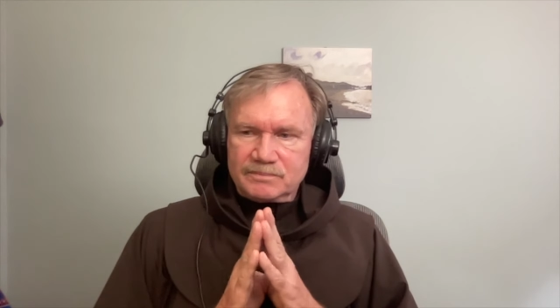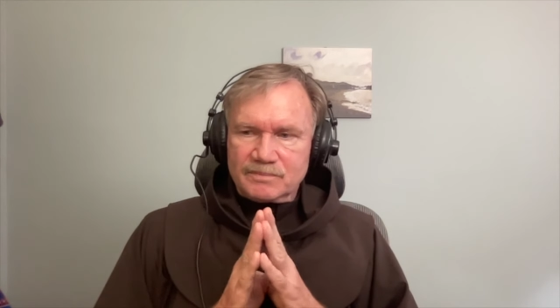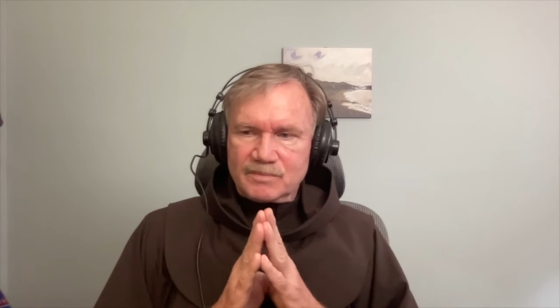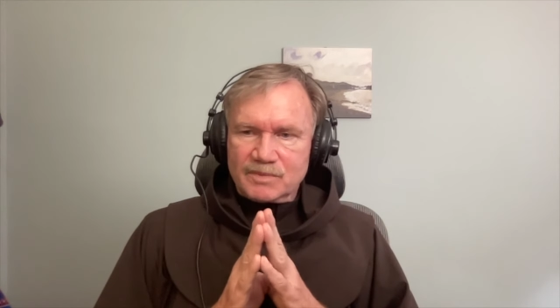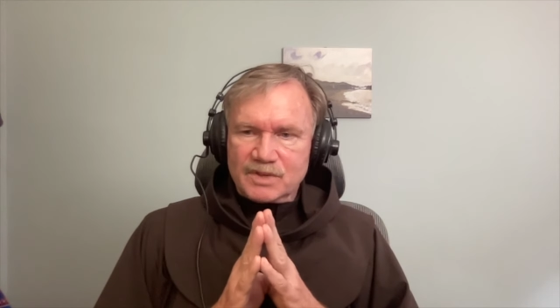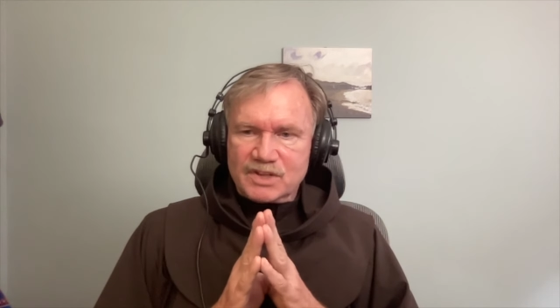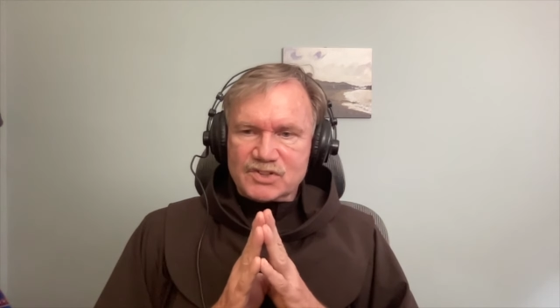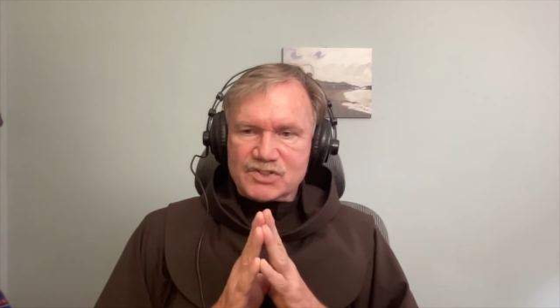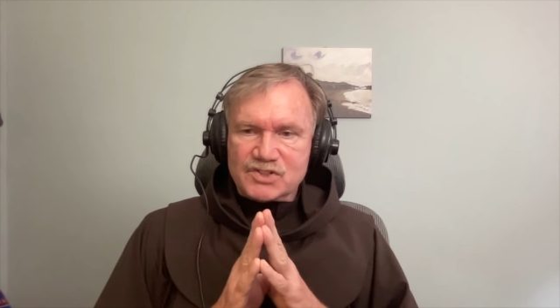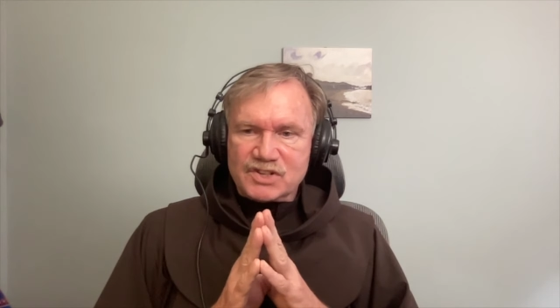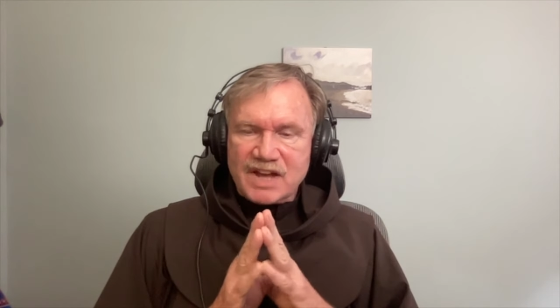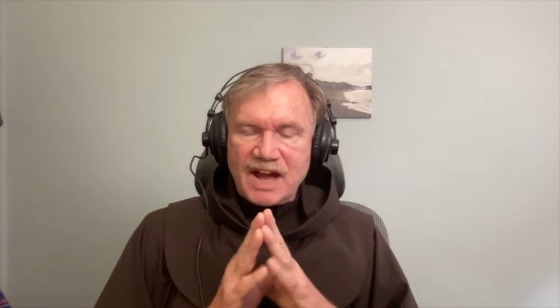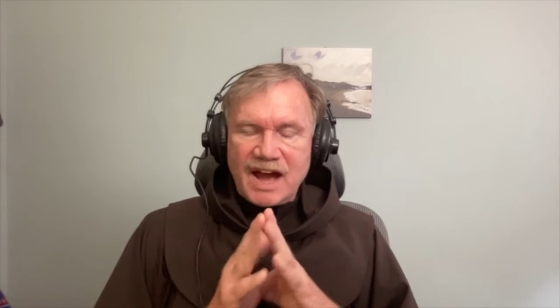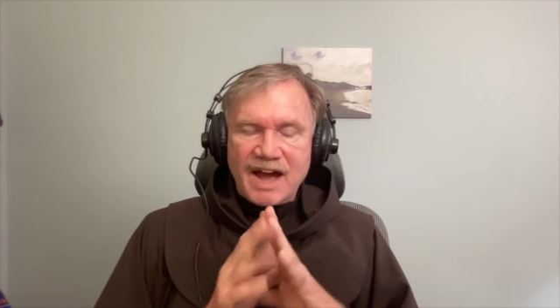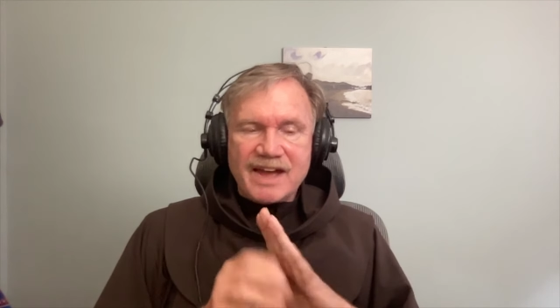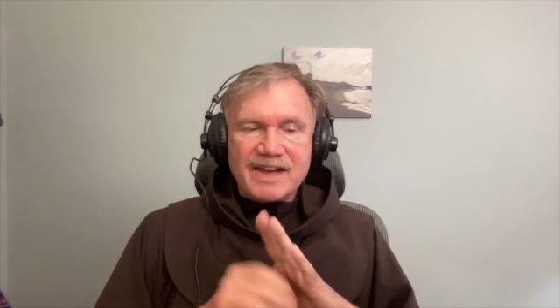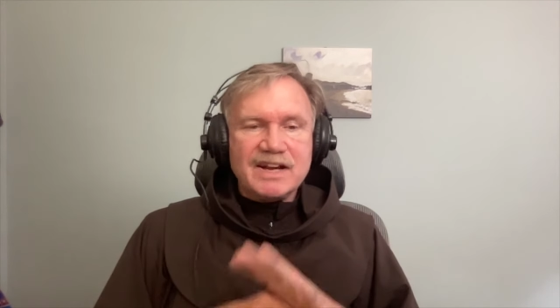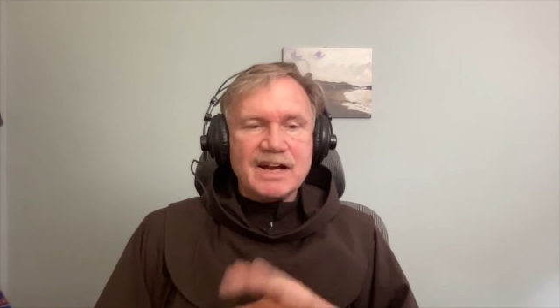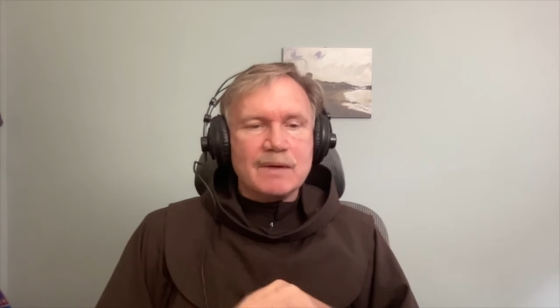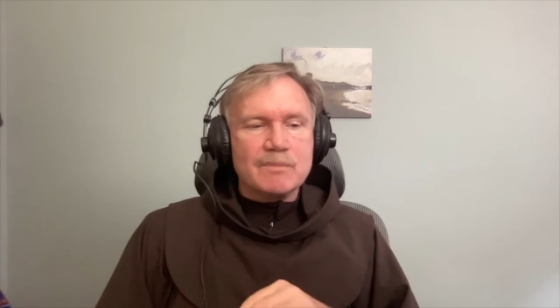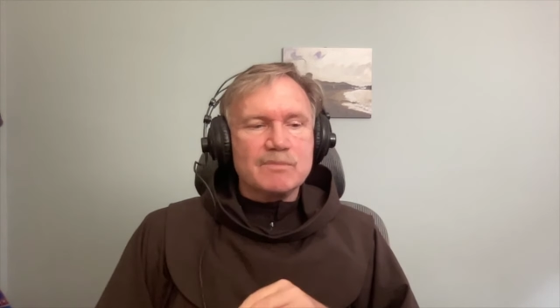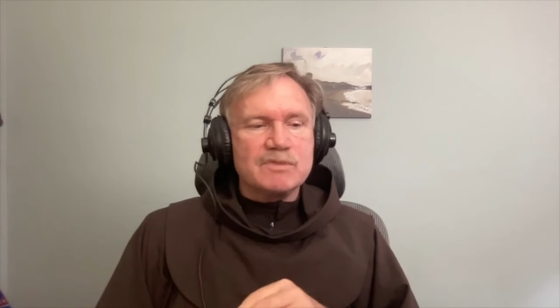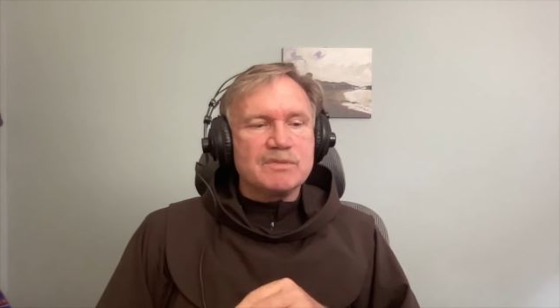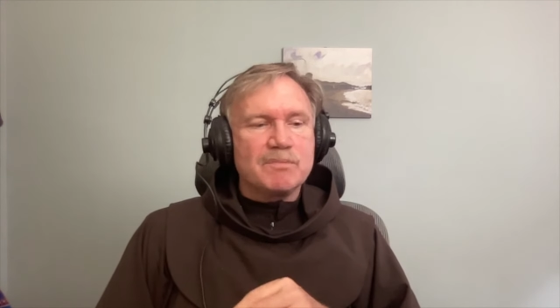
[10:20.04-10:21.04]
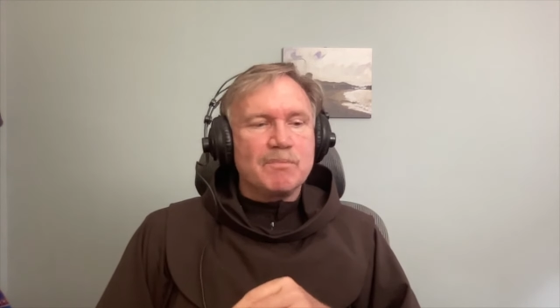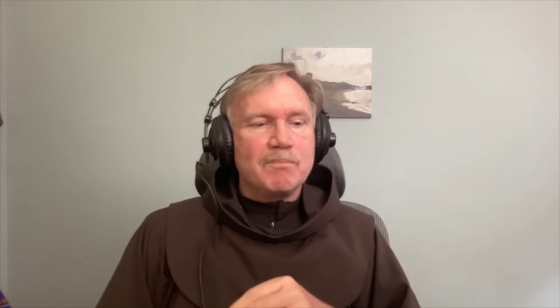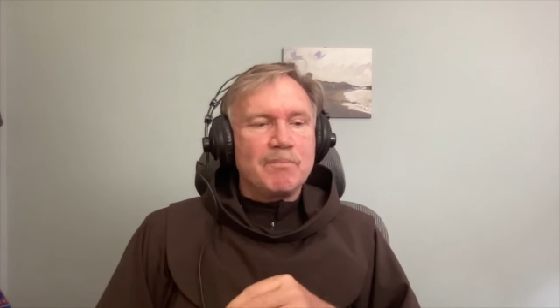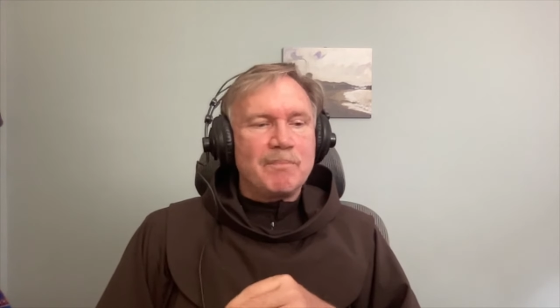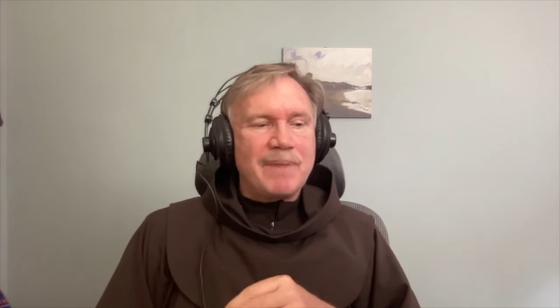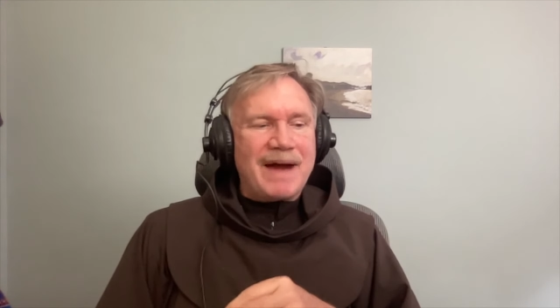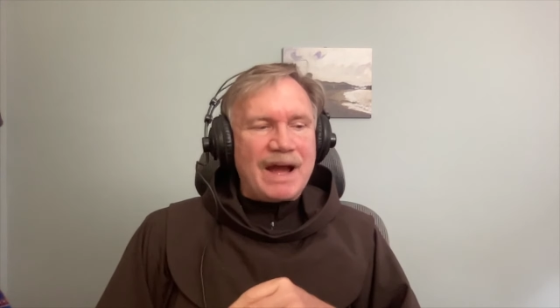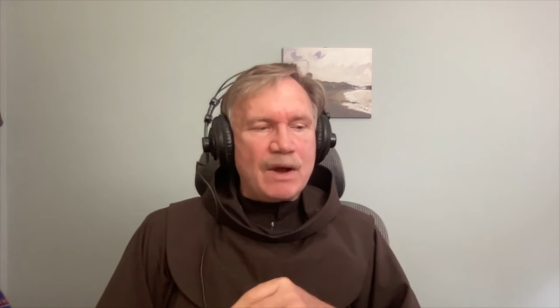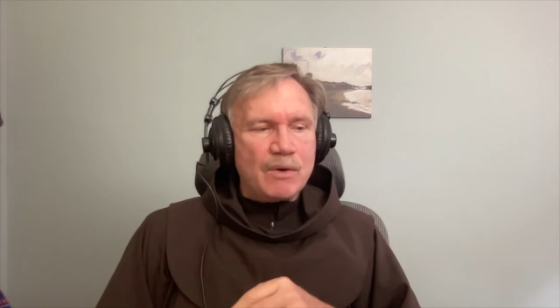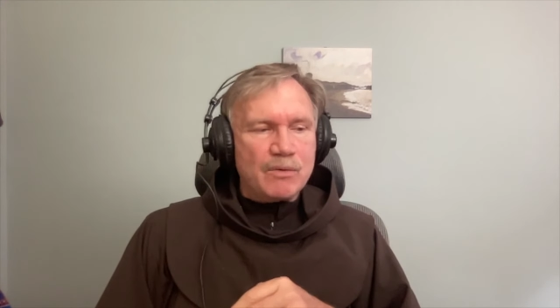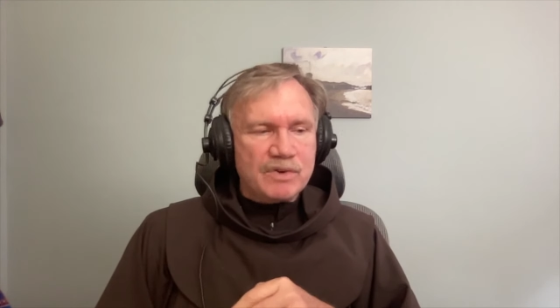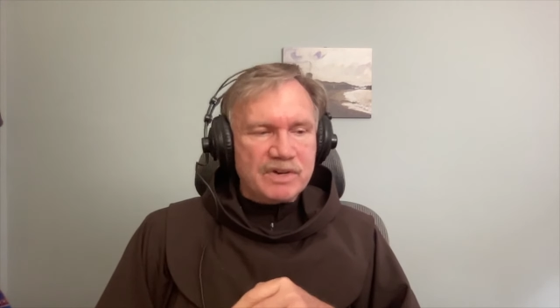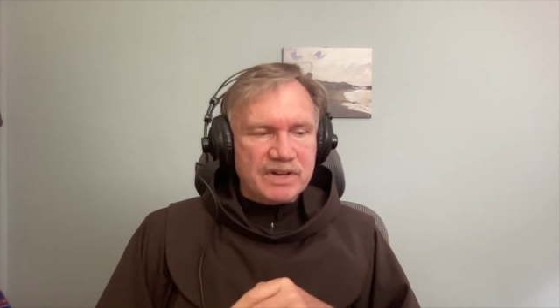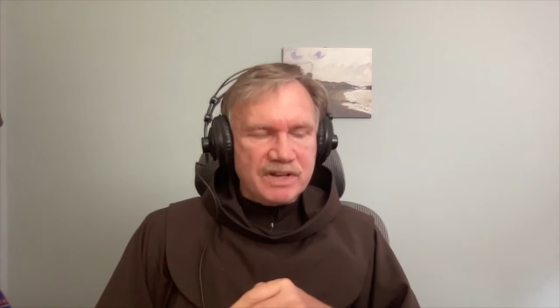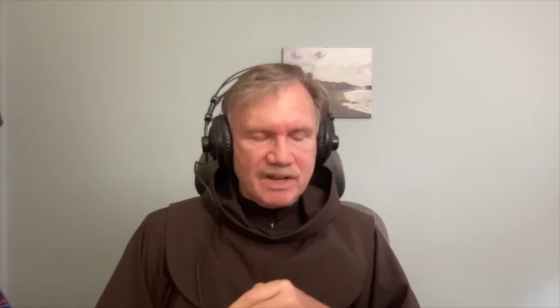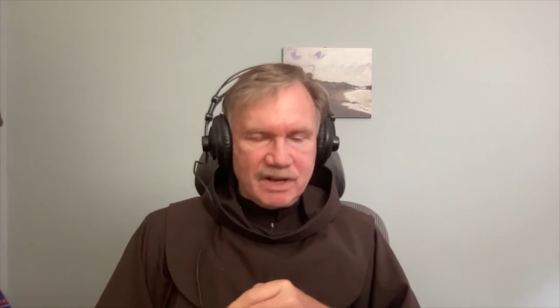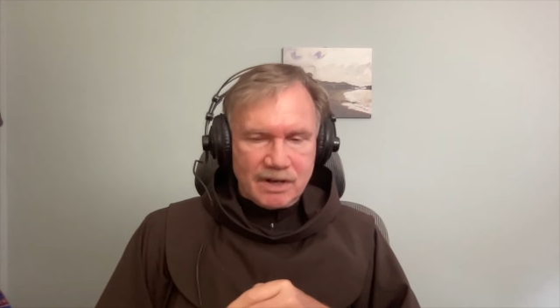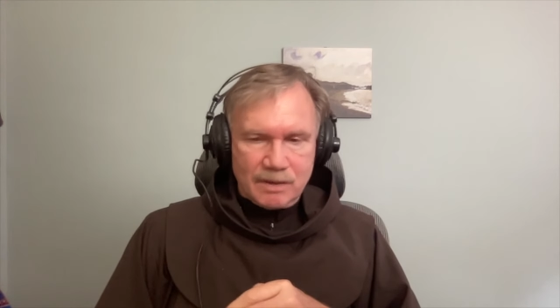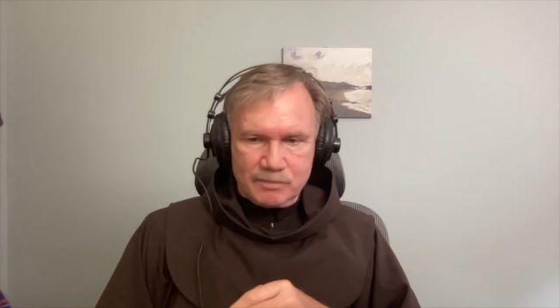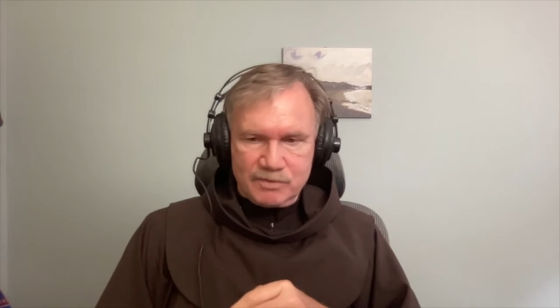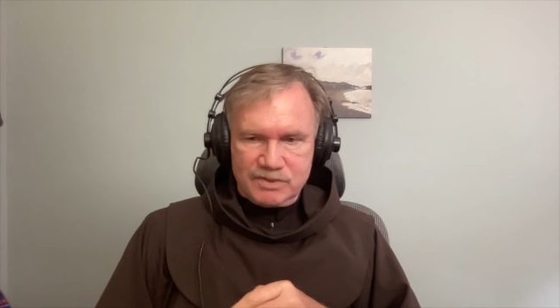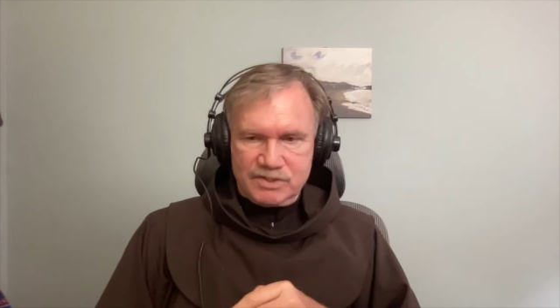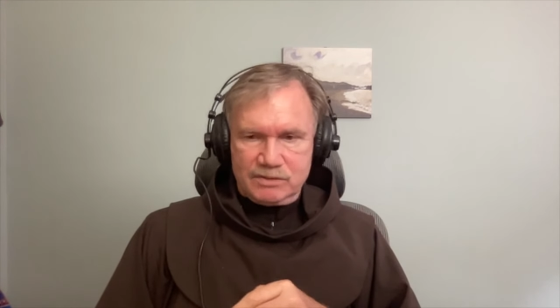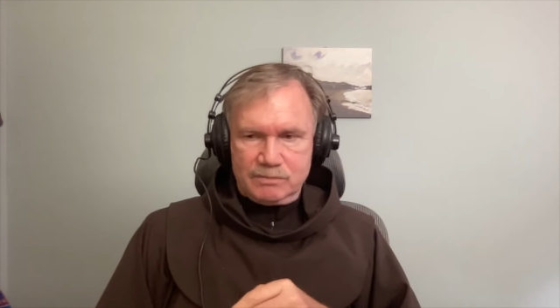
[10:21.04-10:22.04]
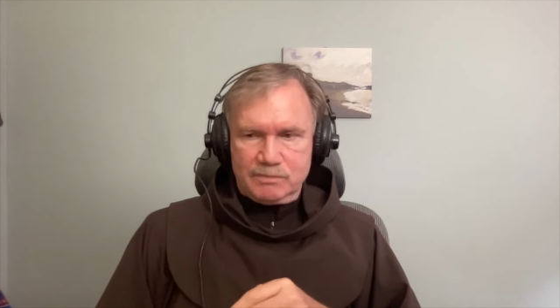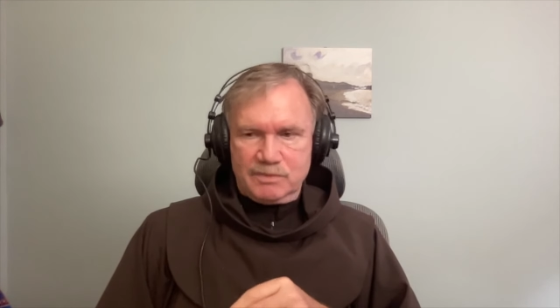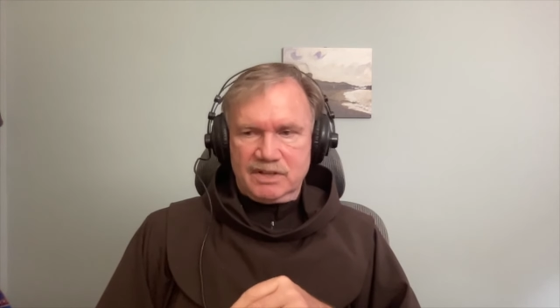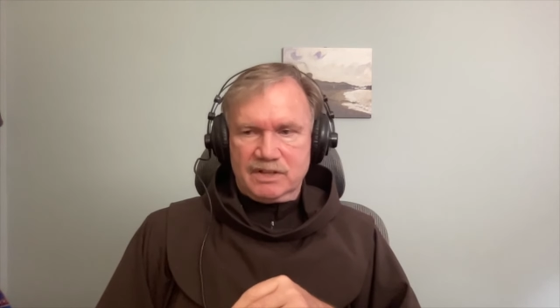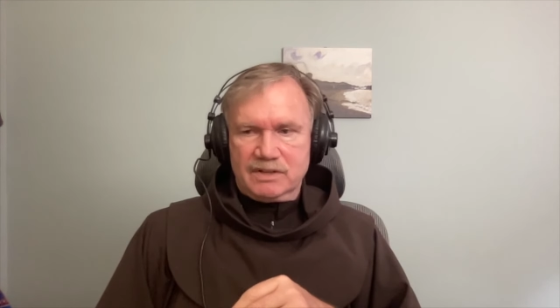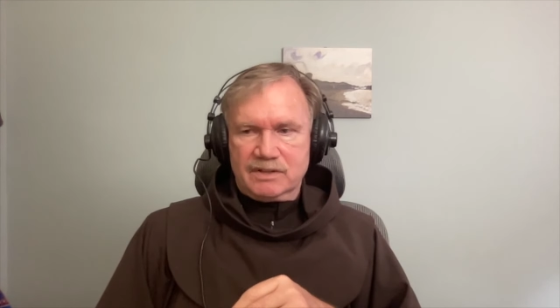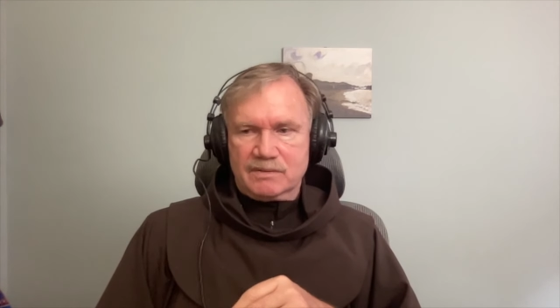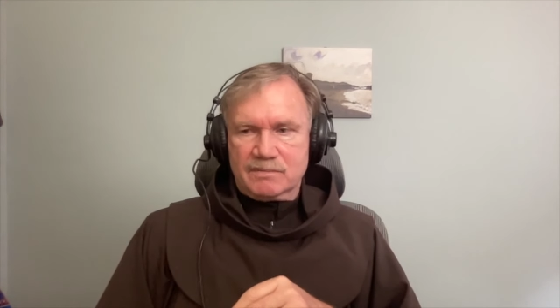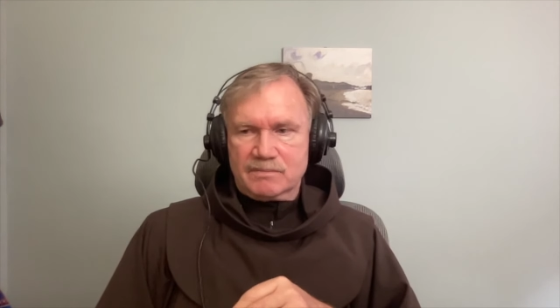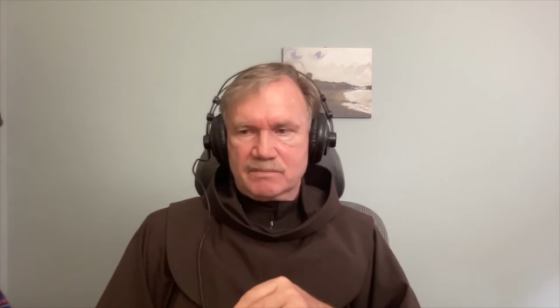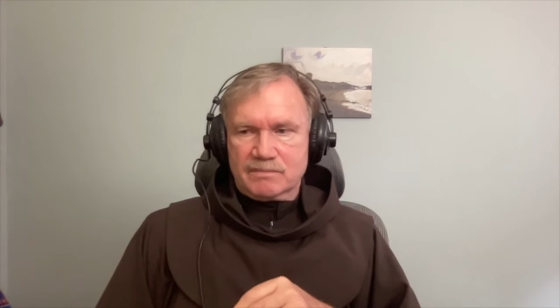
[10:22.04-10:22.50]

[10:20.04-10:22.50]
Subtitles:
this guy comes bounding up to me,